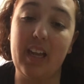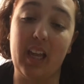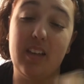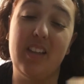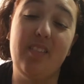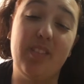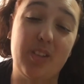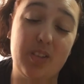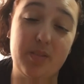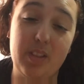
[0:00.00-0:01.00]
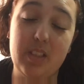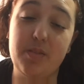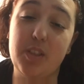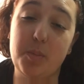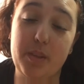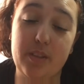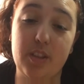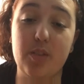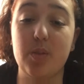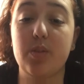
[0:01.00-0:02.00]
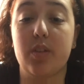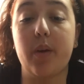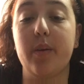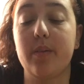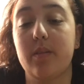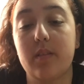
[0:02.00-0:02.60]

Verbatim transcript: Again, even though it's a first person novel, so